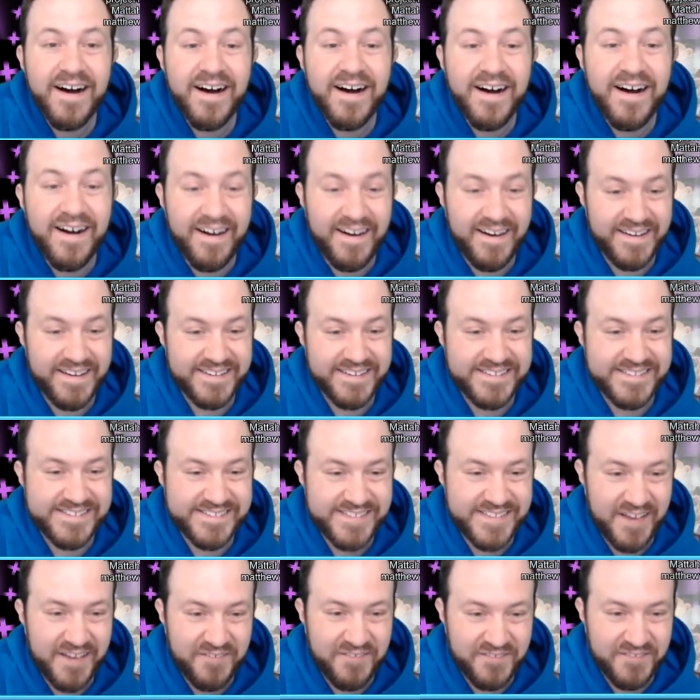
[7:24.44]
oh, it's
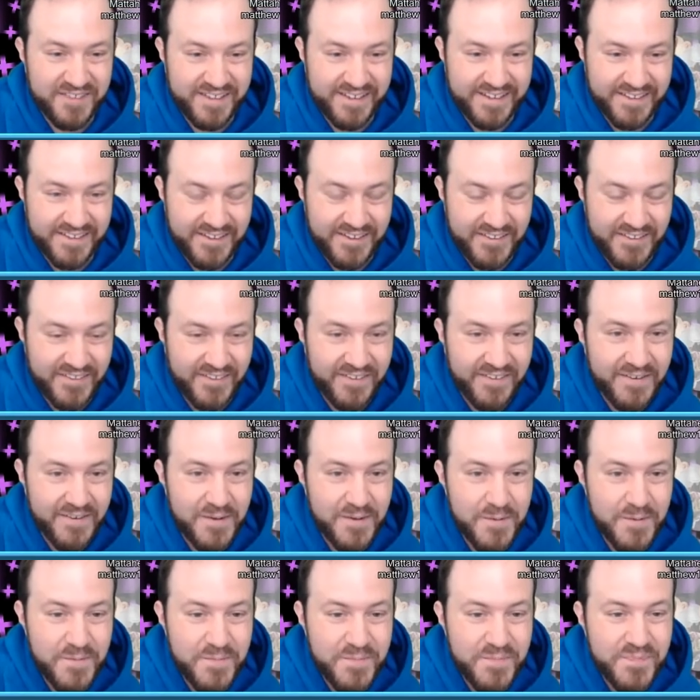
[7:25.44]
definitely lethal.
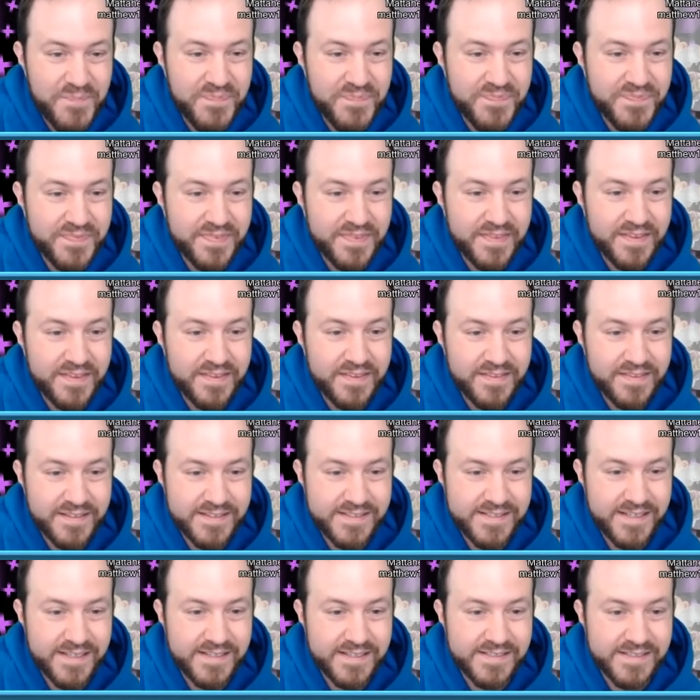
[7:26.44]
This
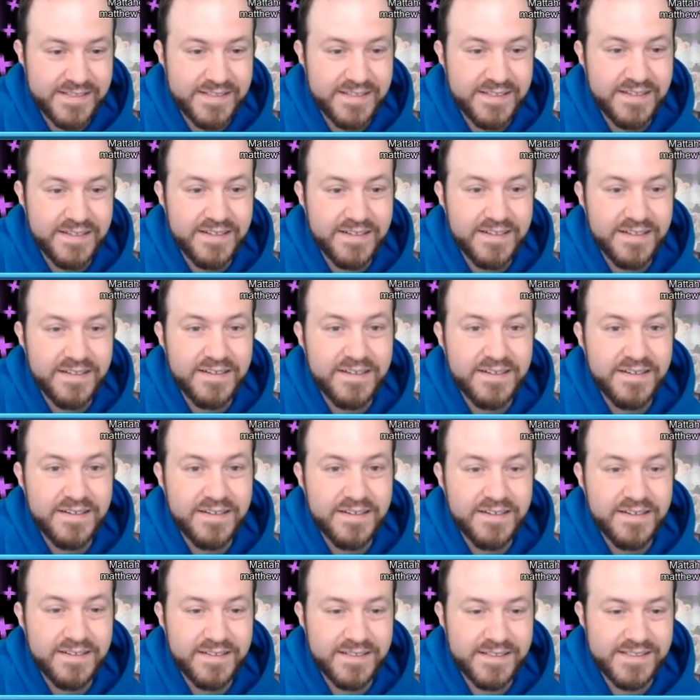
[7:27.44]
does...
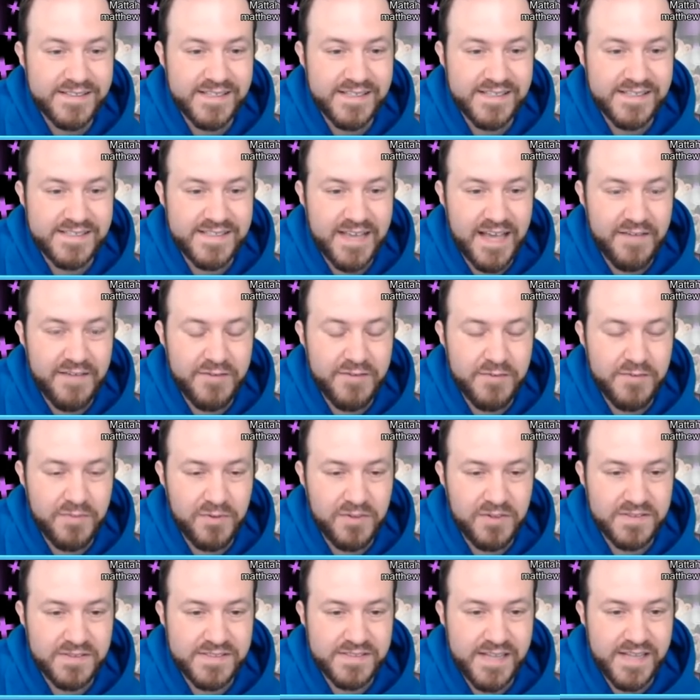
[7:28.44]
This does 7
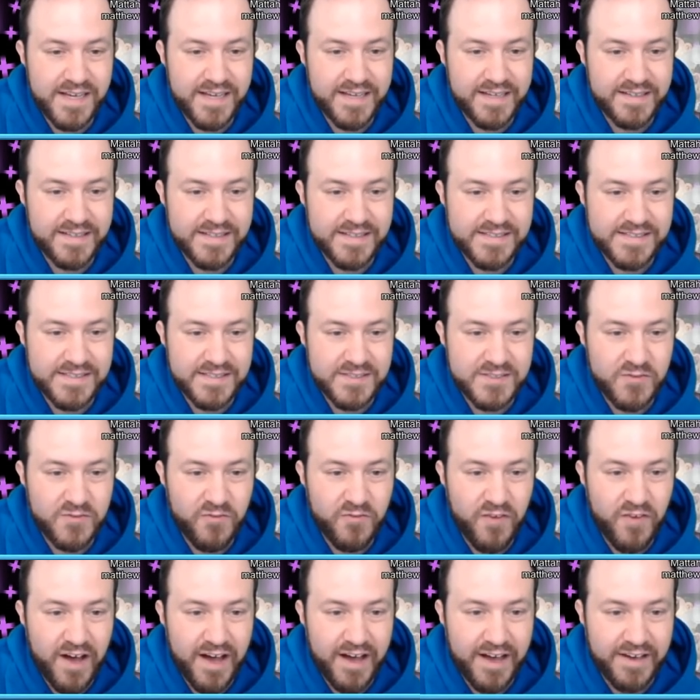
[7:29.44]
bullseye, and this does
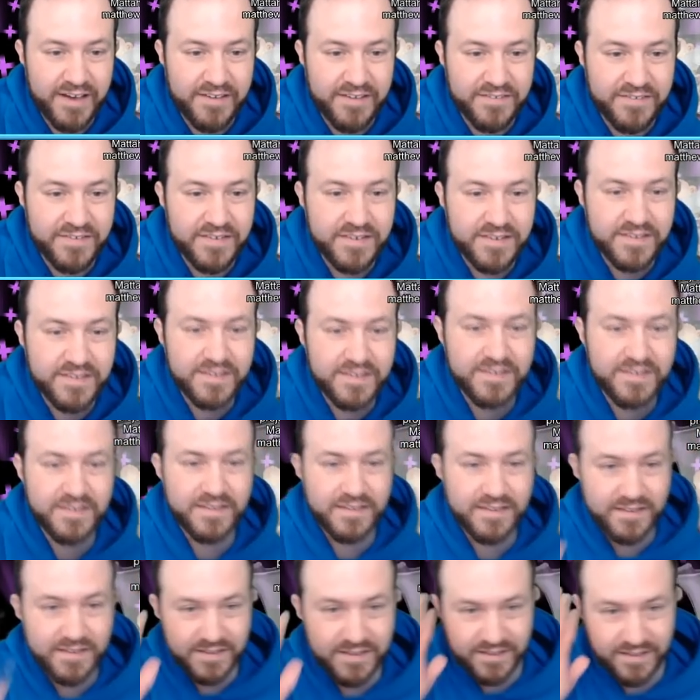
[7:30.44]
5.
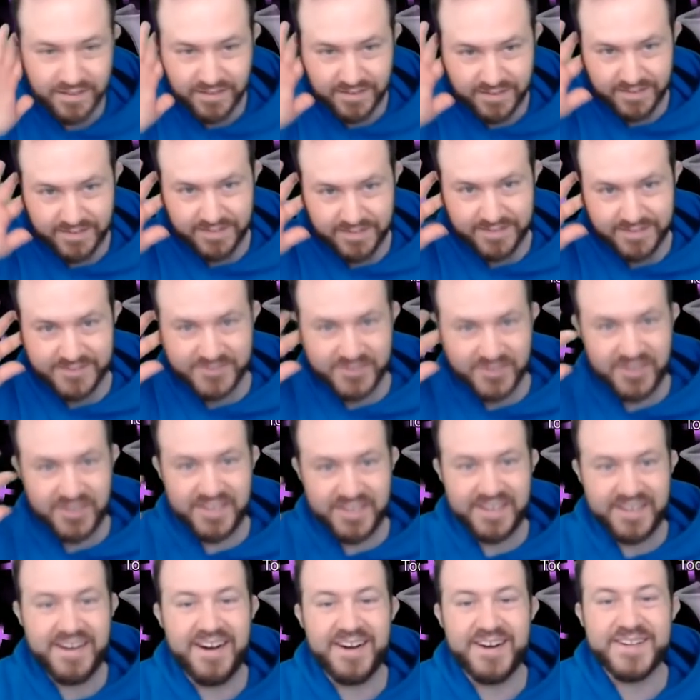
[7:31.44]

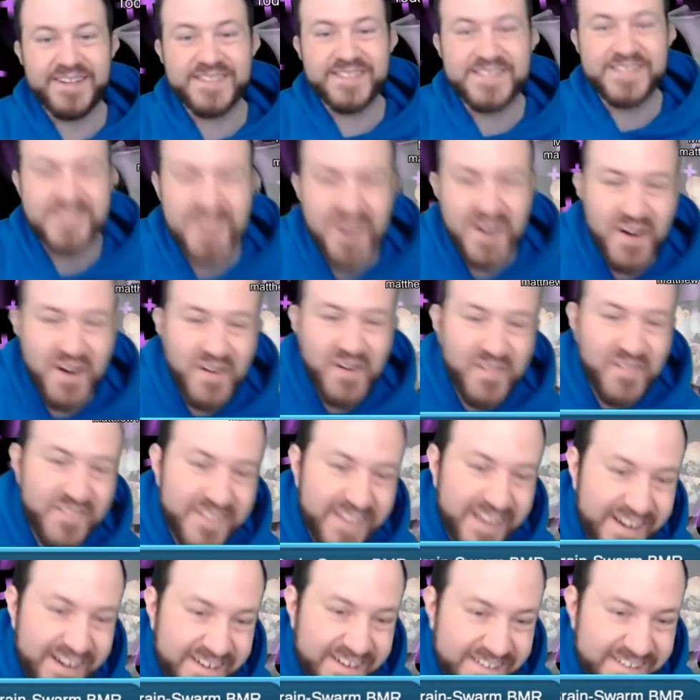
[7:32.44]
Drawing cards, no.
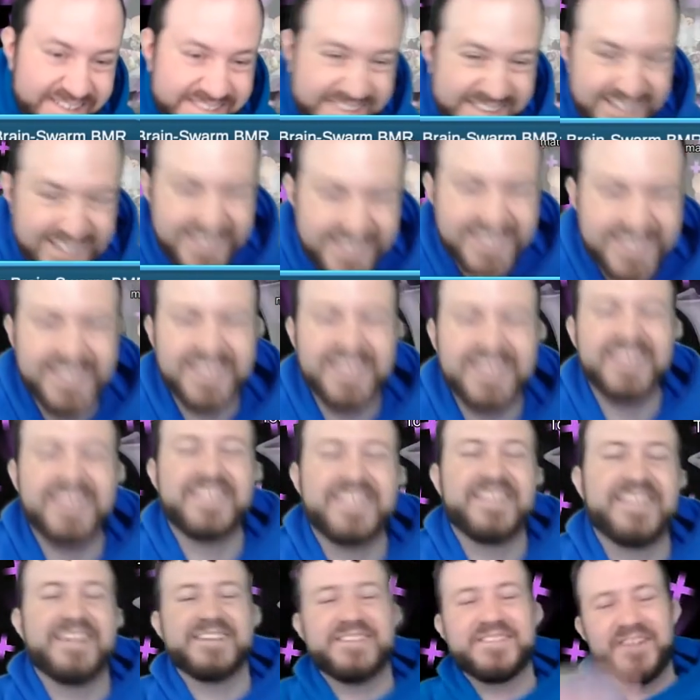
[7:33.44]
Guaranteed
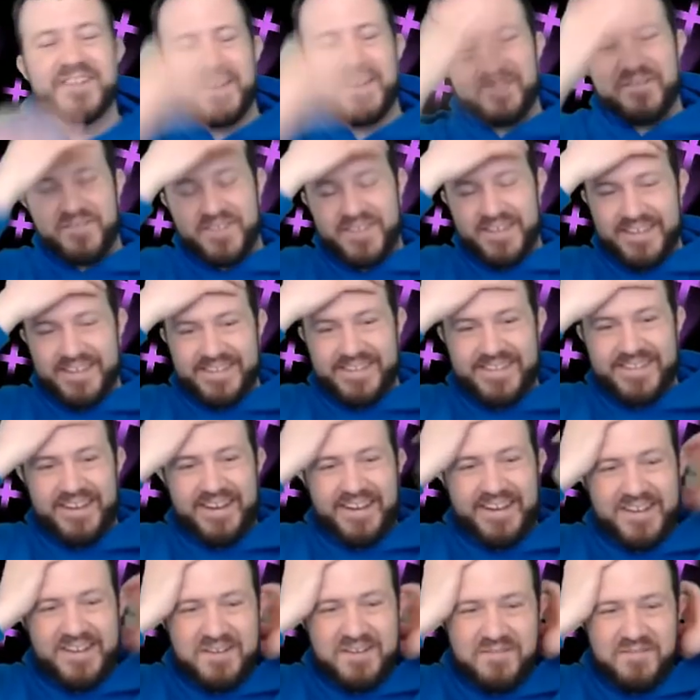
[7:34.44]
lethal, that's what I'm freaking
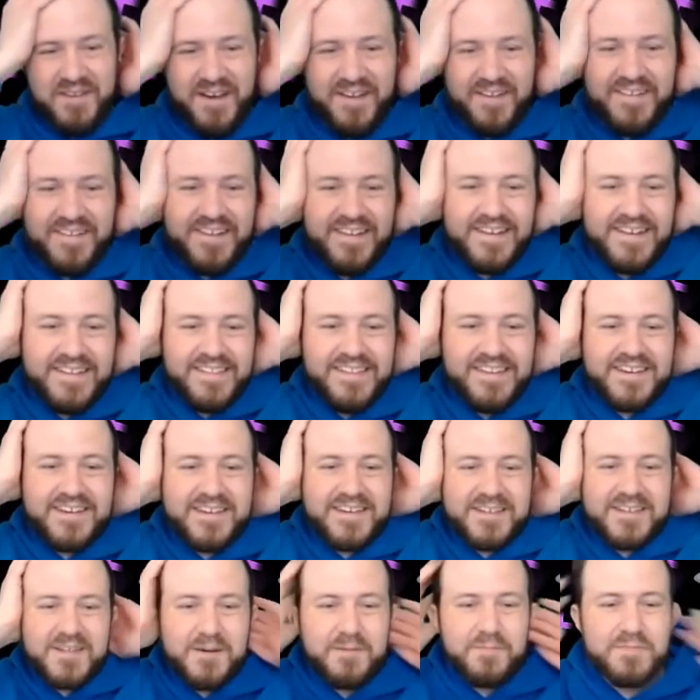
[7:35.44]
talking about. Look
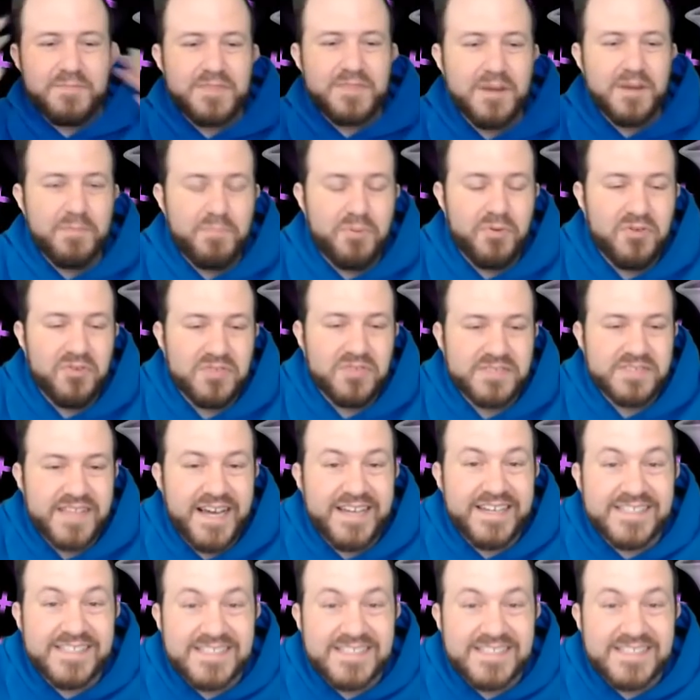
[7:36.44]
at the, the bullseye